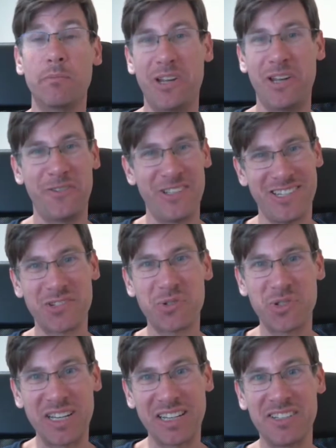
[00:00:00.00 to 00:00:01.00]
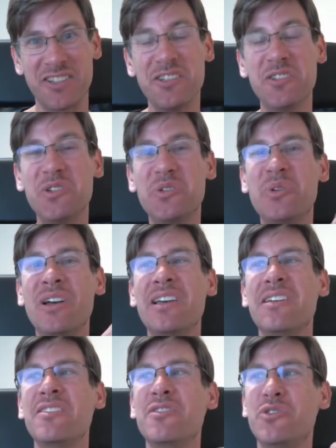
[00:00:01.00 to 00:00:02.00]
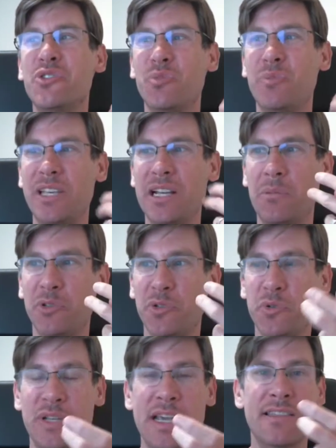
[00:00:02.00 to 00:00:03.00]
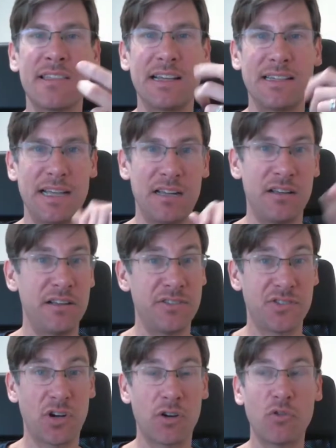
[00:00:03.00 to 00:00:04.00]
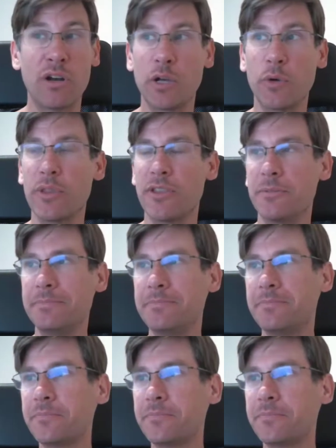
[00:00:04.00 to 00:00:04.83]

but if it's interesting to you, you should be able to take that data and start running with it.